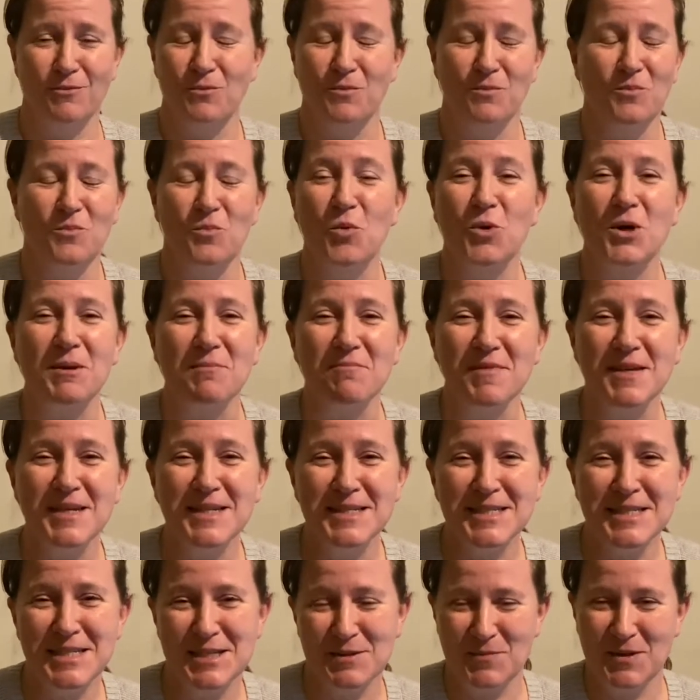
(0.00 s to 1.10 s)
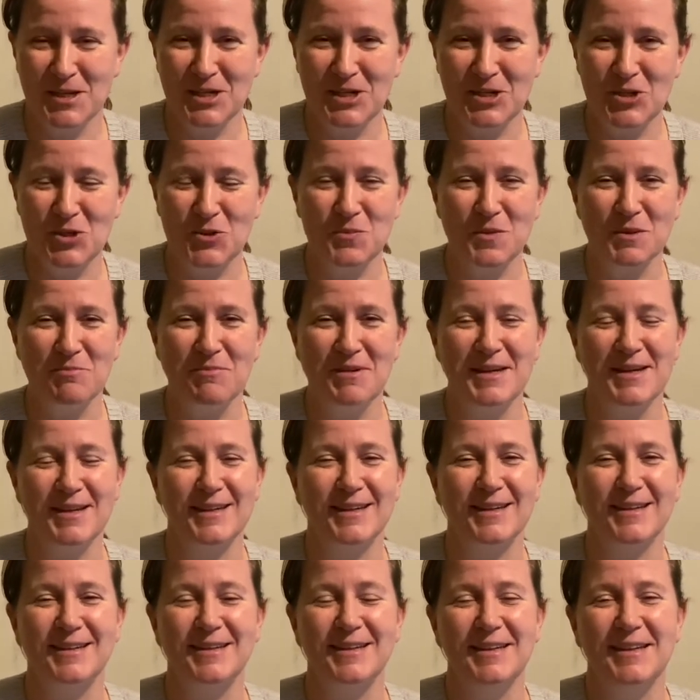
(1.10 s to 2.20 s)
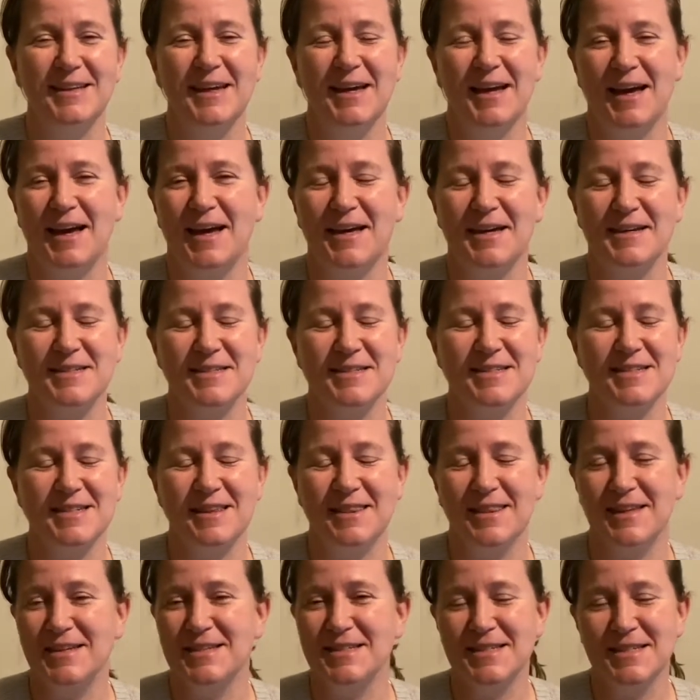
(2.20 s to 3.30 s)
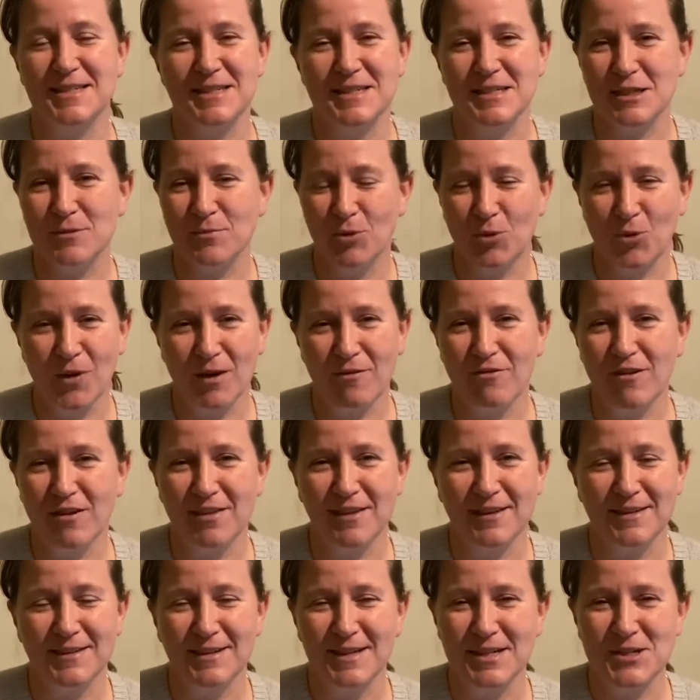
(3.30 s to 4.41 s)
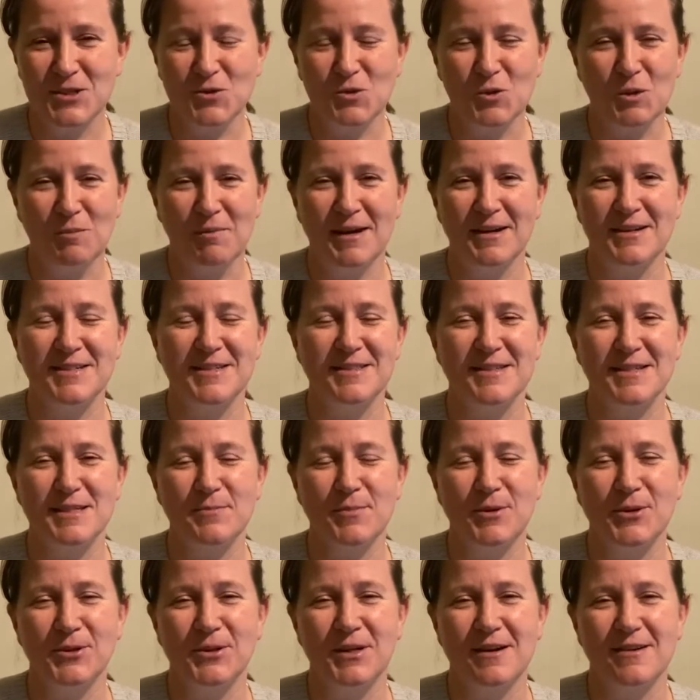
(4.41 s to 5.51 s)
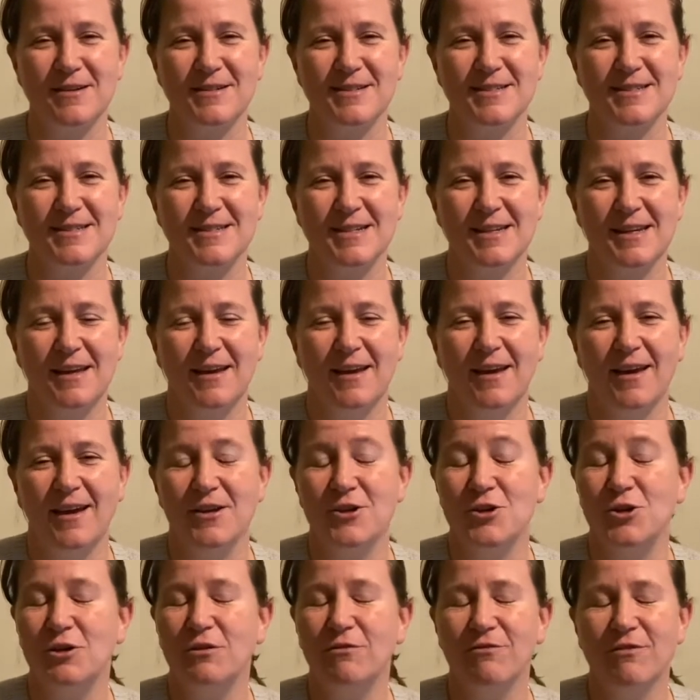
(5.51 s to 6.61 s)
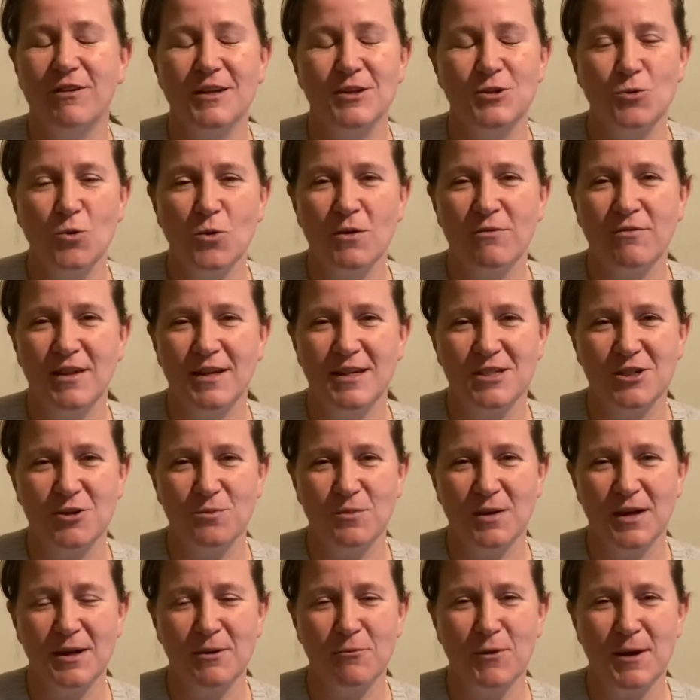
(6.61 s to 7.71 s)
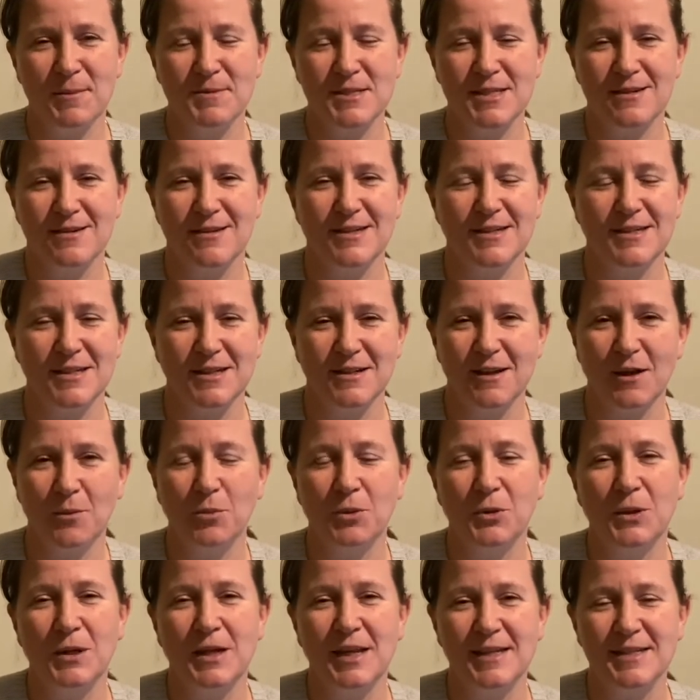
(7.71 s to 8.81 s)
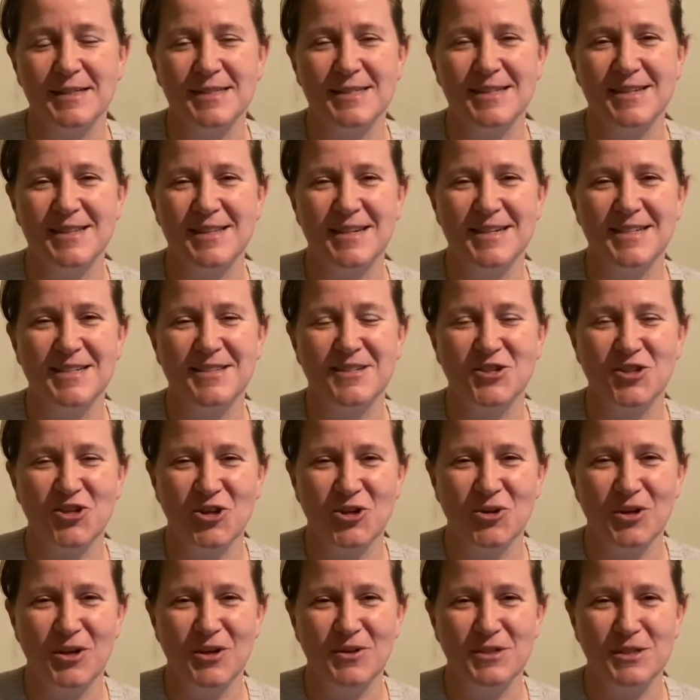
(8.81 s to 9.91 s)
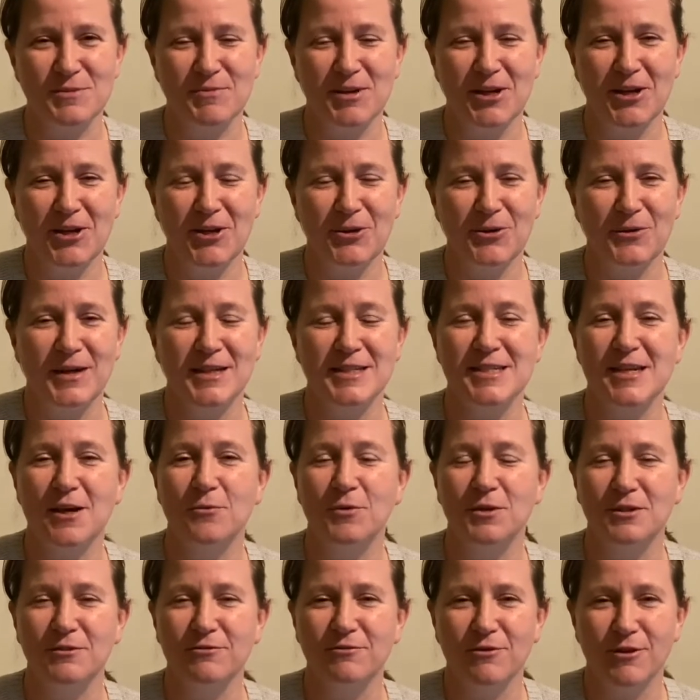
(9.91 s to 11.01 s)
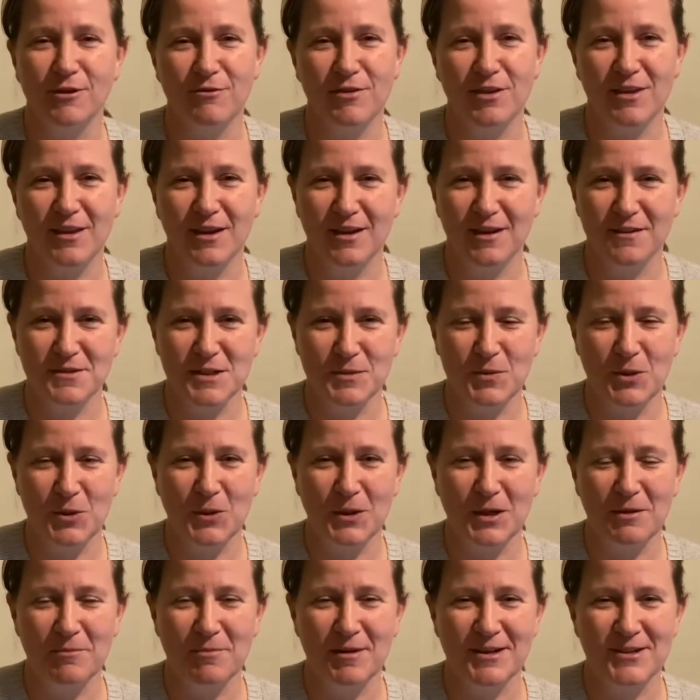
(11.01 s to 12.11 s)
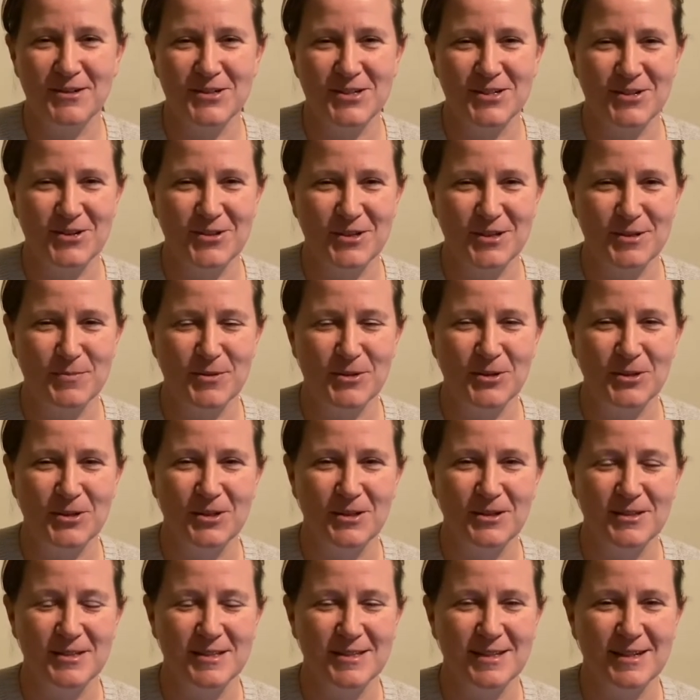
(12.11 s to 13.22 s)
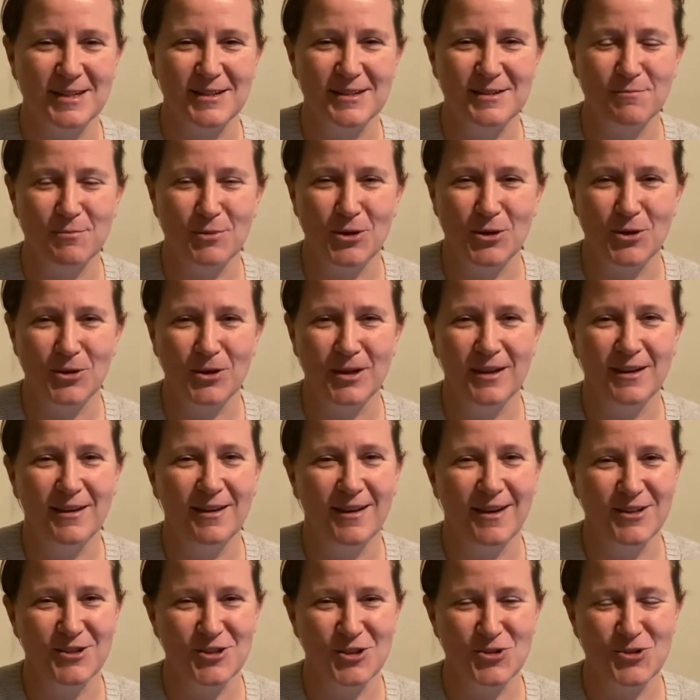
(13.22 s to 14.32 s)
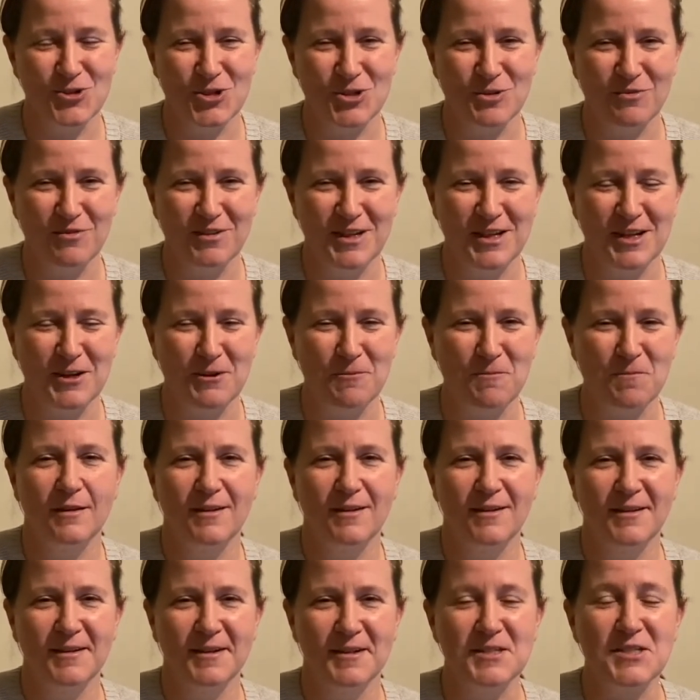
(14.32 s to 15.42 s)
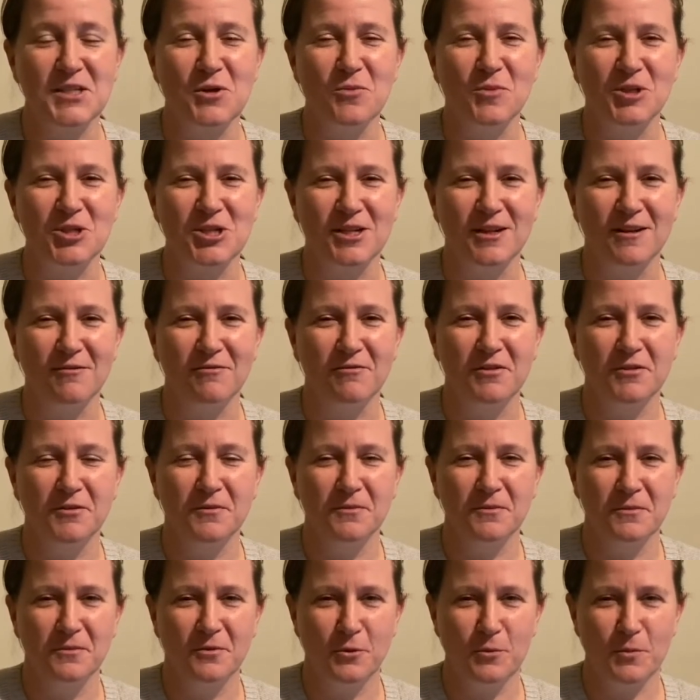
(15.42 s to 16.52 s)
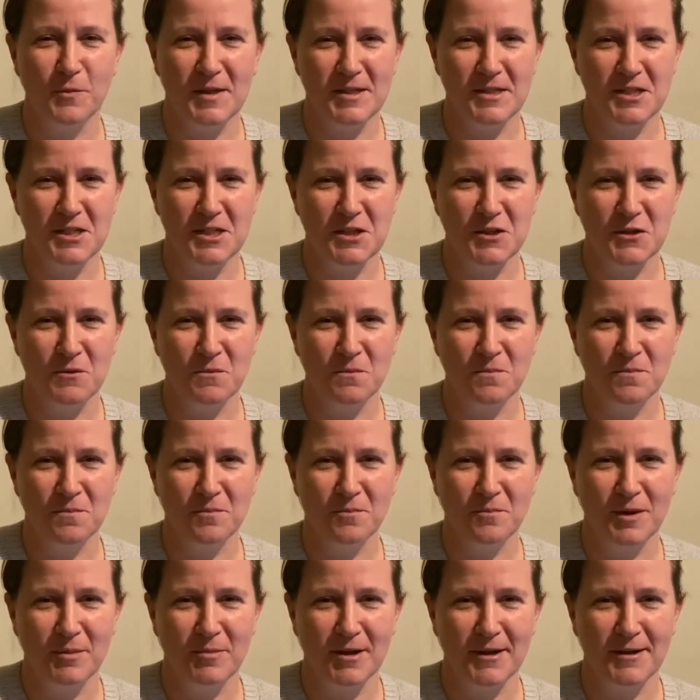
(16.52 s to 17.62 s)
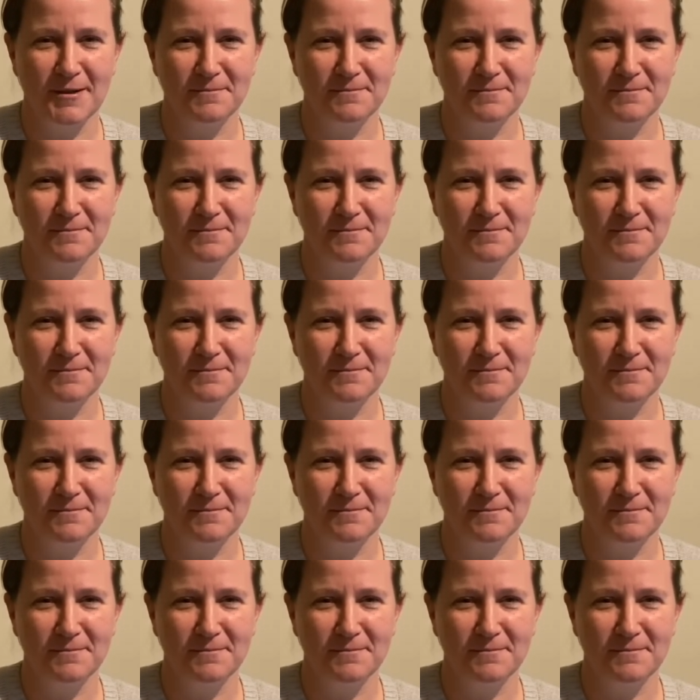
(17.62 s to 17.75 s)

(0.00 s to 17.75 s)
what it means to be a human being and things that explore everything that I talk about in this podcast. And you can find all of that on my website, and I'll put links to that in the show notes below, as I will for everything I've spoken about on this podcast and blog and YouTube video. So much love from me to you. Bye-bye.